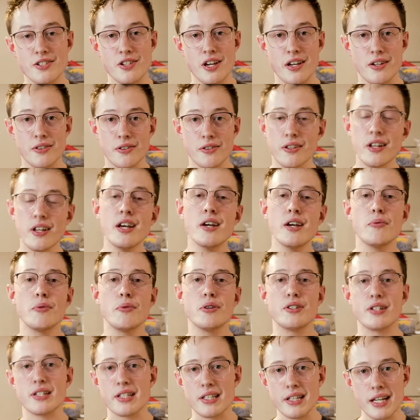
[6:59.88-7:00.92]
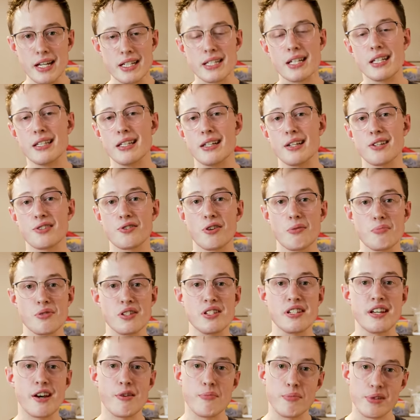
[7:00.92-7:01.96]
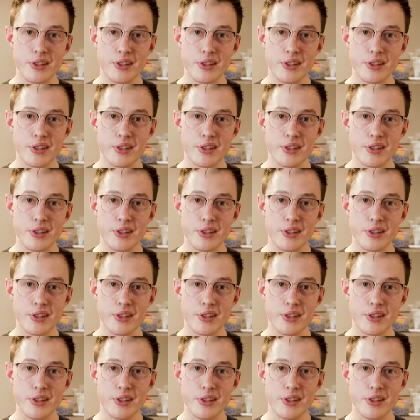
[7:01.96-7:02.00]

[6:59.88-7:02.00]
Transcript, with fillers: channel, which is linked in the description down